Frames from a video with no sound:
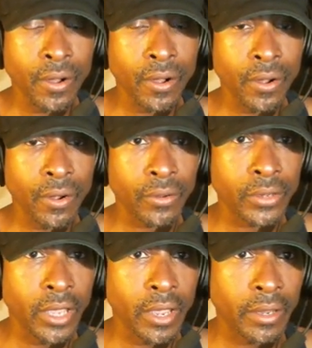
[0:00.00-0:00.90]

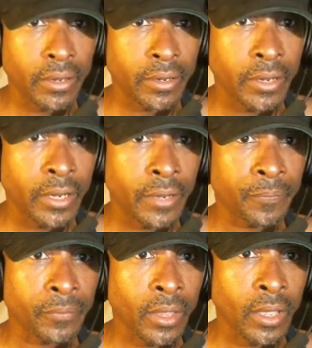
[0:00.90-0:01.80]
OK.
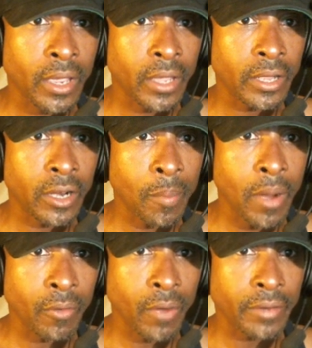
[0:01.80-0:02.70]
And then on my
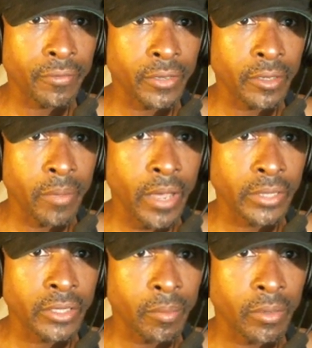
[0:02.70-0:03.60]
right feedback,
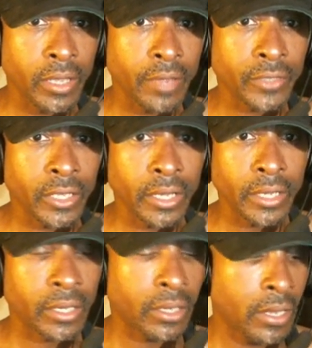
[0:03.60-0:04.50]
double left
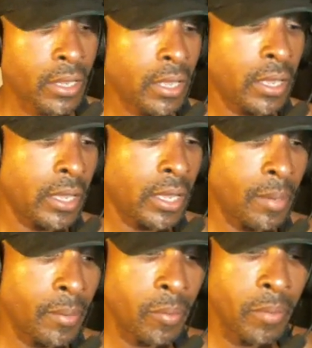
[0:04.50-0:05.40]
click, and I'm
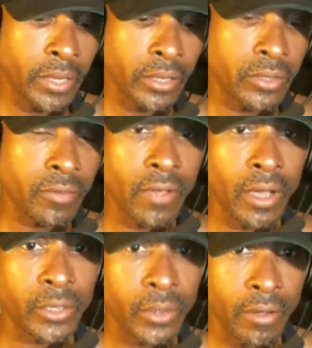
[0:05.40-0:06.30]
going to make this a
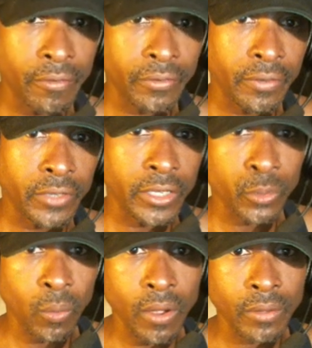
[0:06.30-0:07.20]
value of 50 as
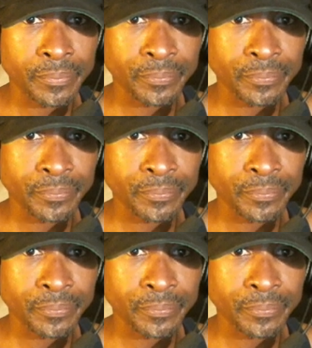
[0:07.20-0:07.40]
well.